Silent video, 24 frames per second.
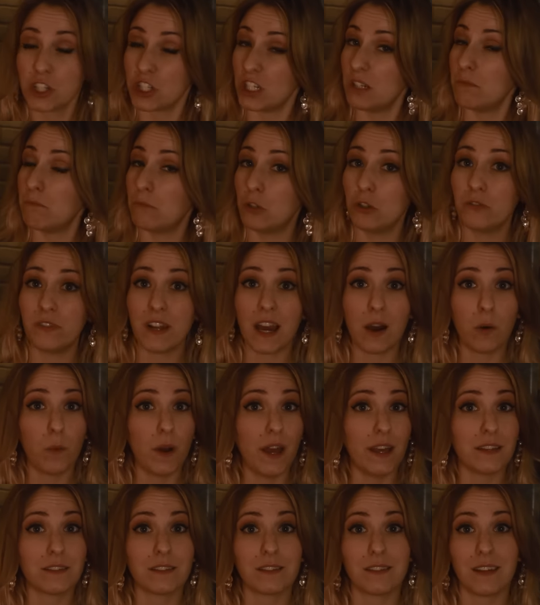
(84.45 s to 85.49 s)
she moved out
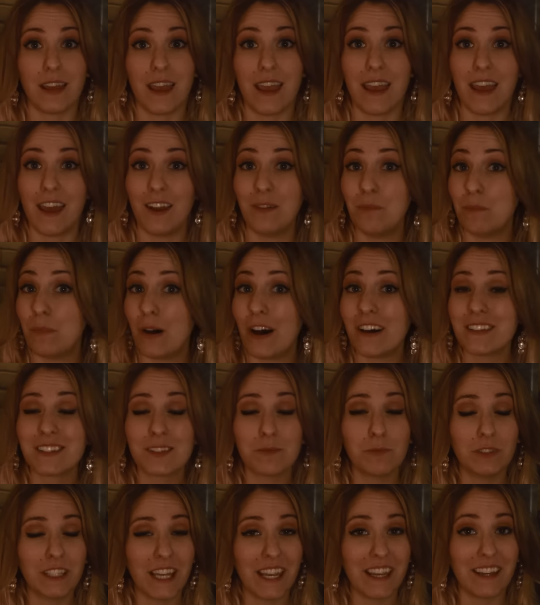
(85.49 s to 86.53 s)
west and bought
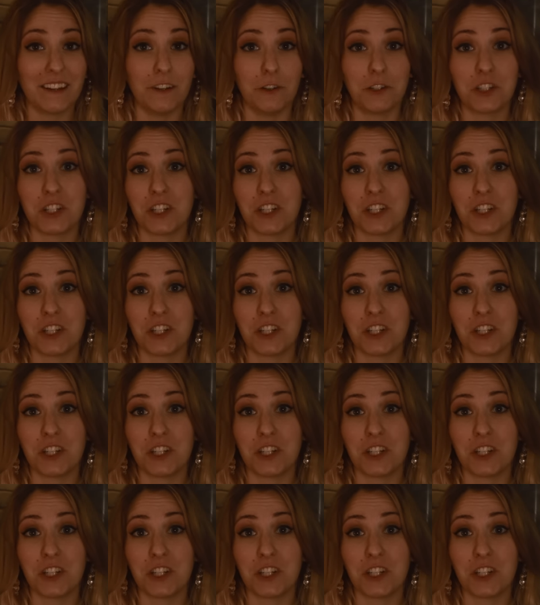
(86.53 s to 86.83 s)
some land.